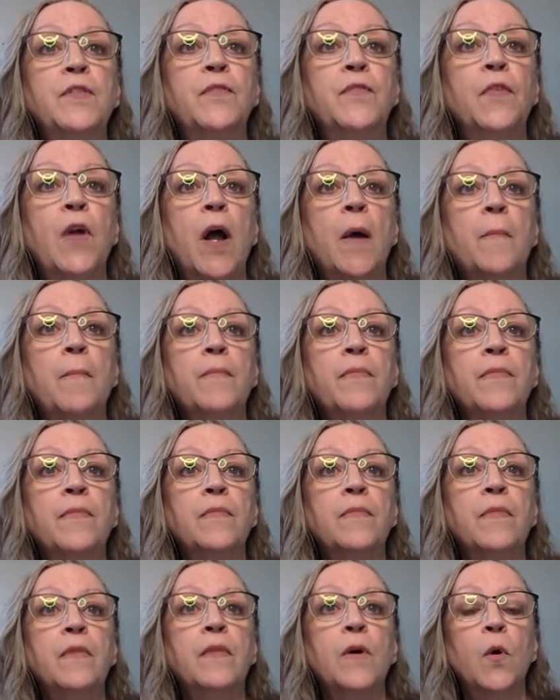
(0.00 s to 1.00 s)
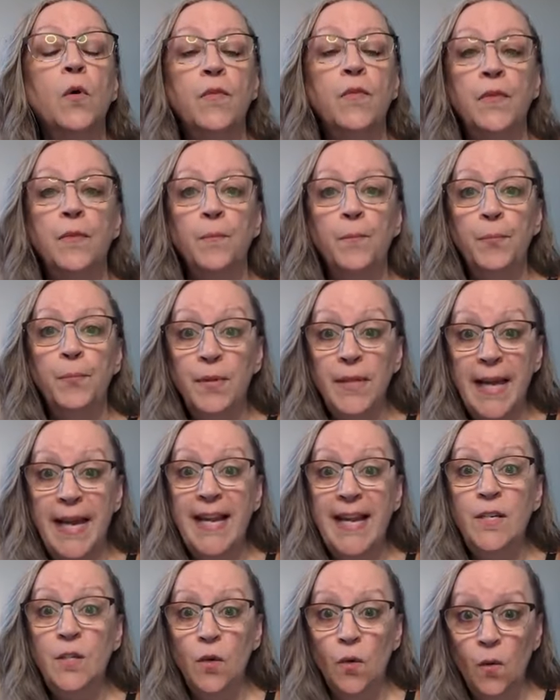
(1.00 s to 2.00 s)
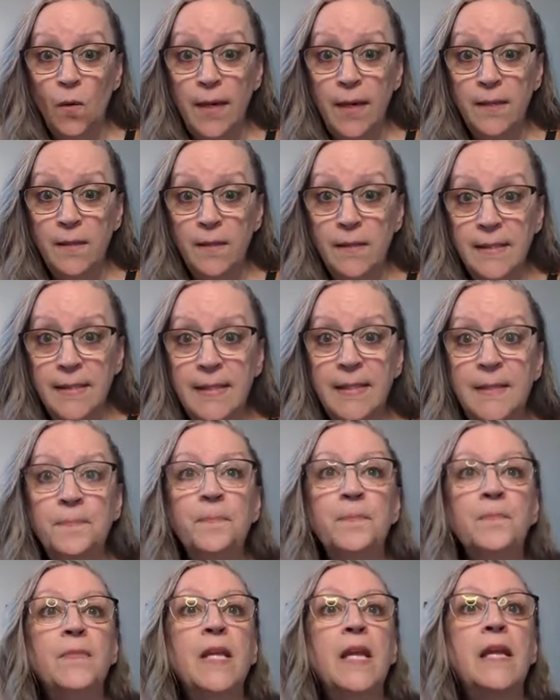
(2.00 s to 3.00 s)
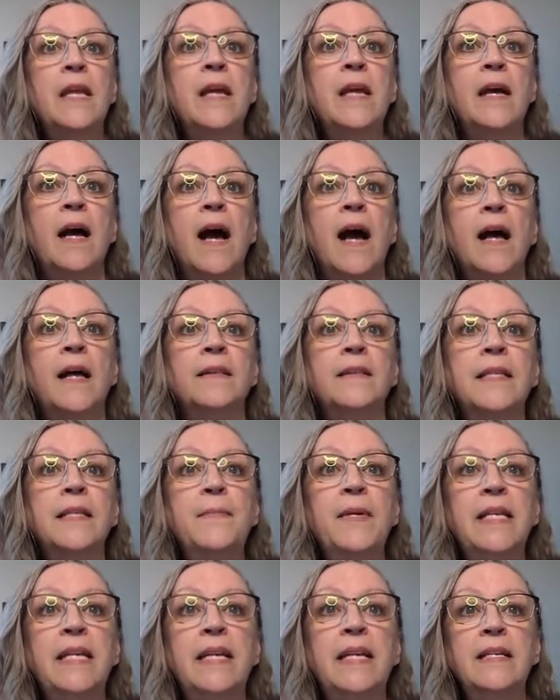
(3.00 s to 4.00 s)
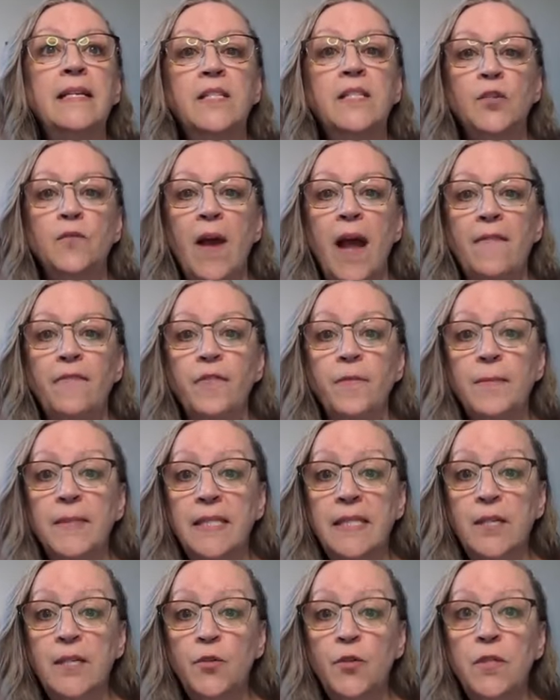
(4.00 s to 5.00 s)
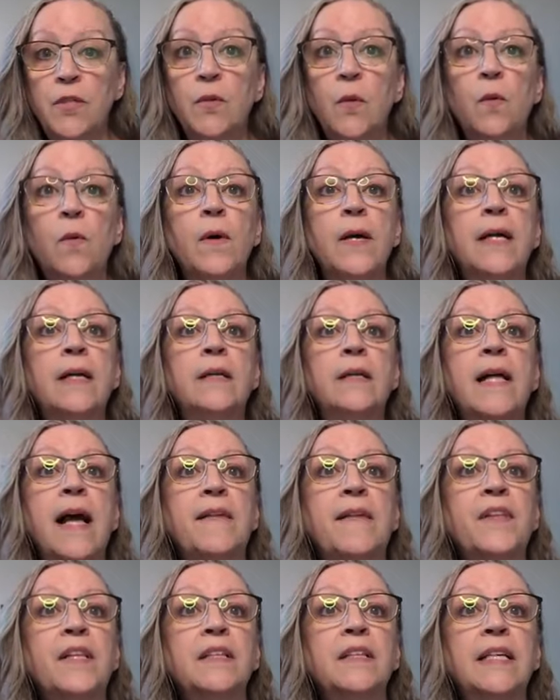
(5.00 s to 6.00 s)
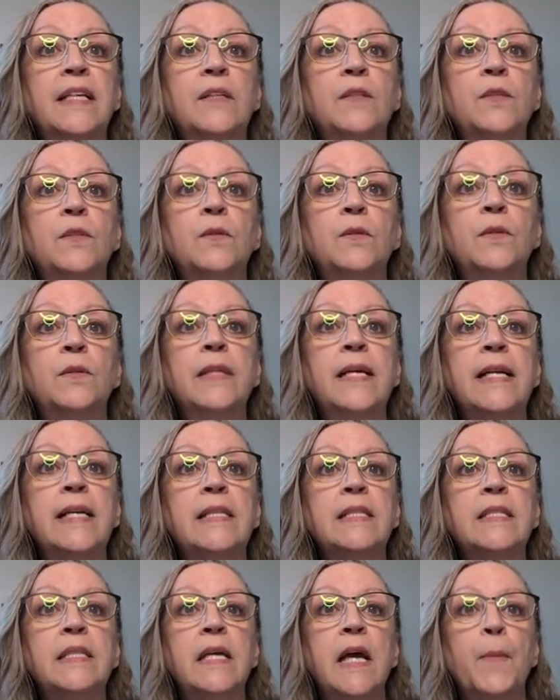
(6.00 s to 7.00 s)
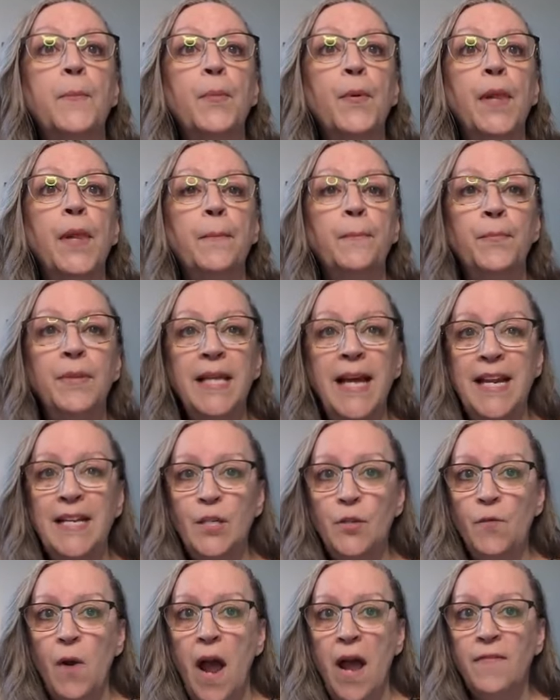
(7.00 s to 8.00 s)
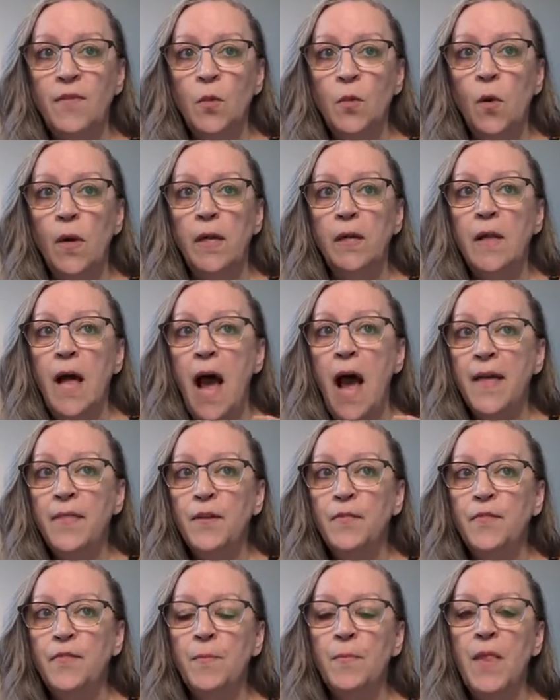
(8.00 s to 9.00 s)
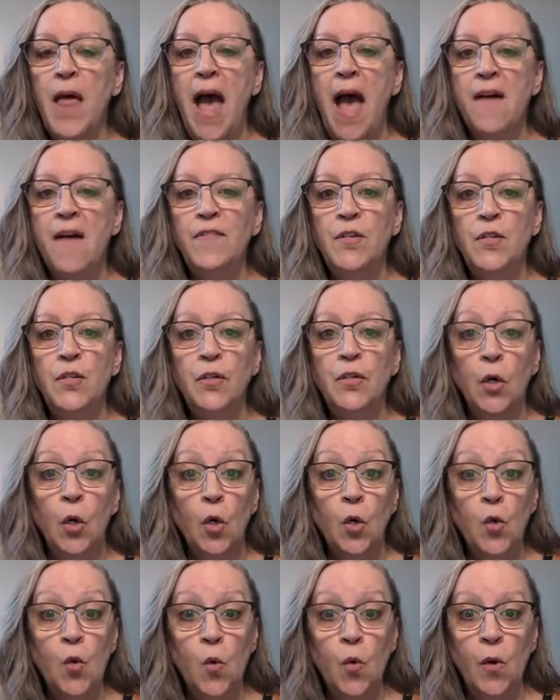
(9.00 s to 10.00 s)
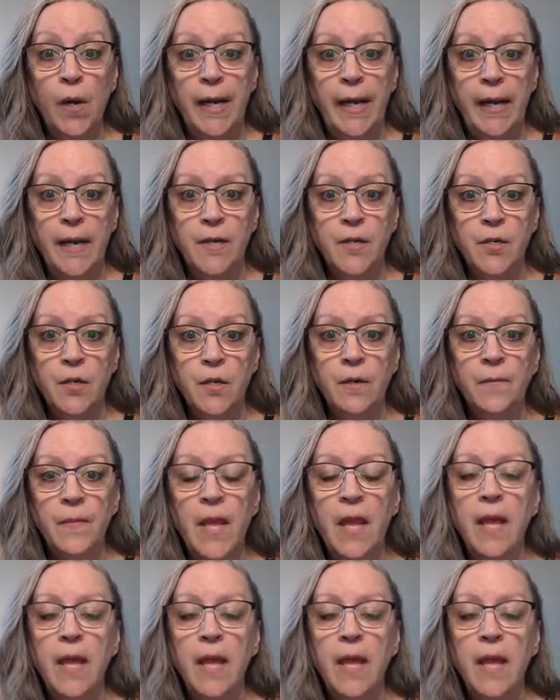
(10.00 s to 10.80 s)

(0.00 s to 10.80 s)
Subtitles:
from plant oils. Limonene is derived from citrus oil, and the linalool is a plant-derived oil either from lavender or coriander.